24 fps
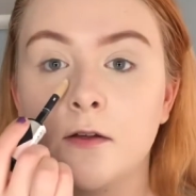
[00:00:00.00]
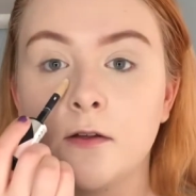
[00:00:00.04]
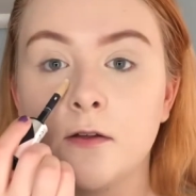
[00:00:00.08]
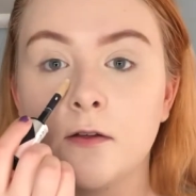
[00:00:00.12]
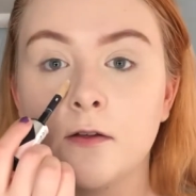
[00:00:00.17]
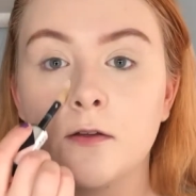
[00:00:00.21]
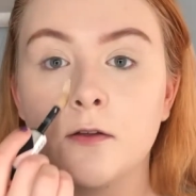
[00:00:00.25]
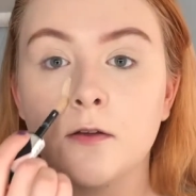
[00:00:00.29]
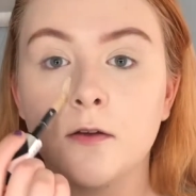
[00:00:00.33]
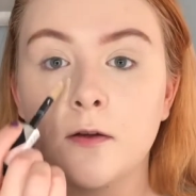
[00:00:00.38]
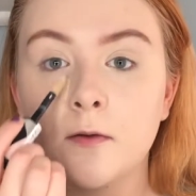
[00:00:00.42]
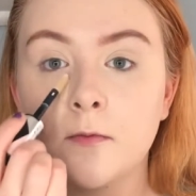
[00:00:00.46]

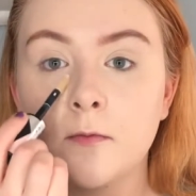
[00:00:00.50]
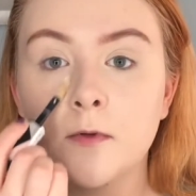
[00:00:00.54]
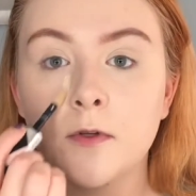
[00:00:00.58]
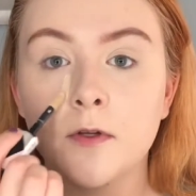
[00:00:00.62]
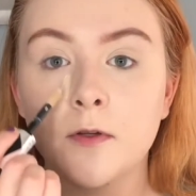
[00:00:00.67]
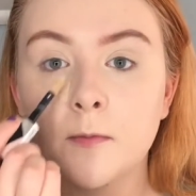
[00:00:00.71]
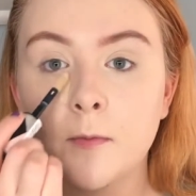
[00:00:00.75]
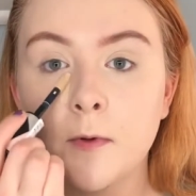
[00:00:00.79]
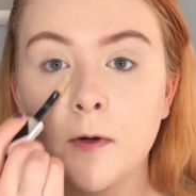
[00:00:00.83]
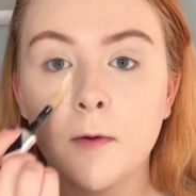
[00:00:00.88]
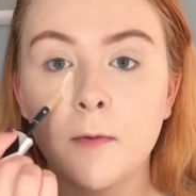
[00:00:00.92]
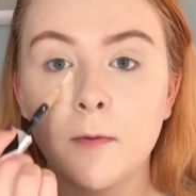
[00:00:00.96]
So I'm
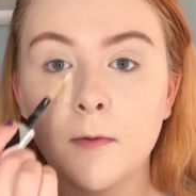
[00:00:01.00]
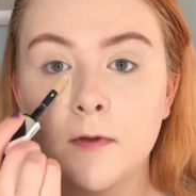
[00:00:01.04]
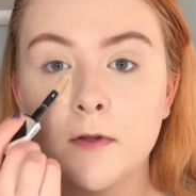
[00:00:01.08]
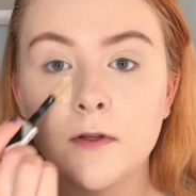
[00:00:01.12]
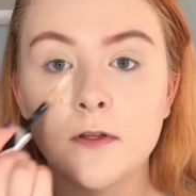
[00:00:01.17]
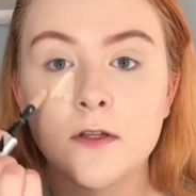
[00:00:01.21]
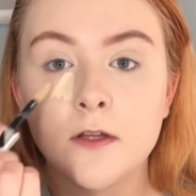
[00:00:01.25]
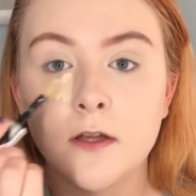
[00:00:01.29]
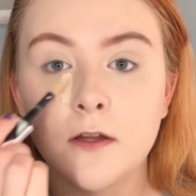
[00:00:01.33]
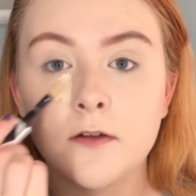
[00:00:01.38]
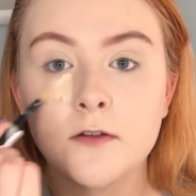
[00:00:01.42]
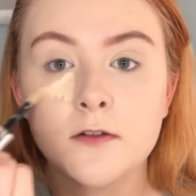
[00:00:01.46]
just popping
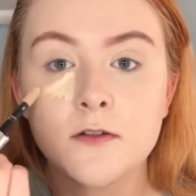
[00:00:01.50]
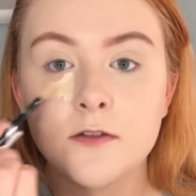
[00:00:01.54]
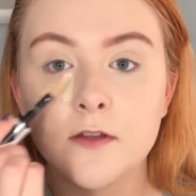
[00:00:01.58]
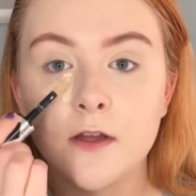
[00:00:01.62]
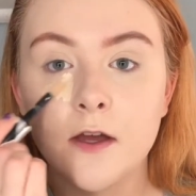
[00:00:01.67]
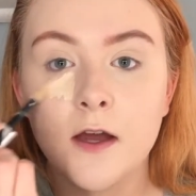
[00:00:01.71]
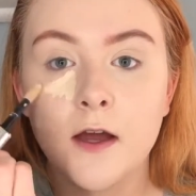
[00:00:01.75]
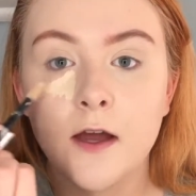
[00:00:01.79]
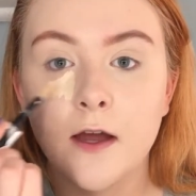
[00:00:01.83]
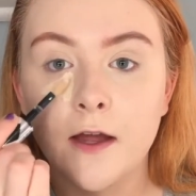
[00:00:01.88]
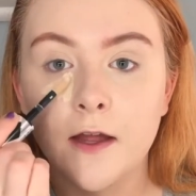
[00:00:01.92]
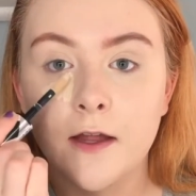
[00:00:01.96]
this under the
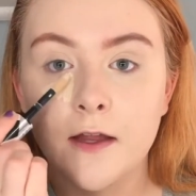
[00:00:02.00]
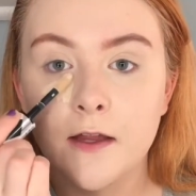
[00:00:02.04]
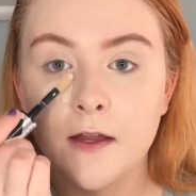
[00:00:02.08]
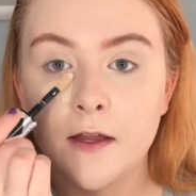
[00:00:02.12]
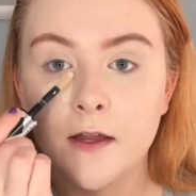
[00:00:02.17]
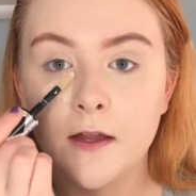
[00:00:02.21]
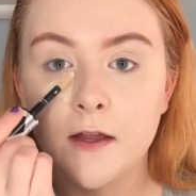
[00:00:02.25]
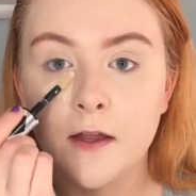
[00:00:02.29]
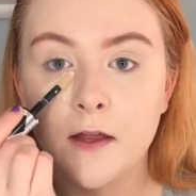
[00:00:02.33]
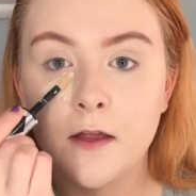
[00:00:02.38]
eye.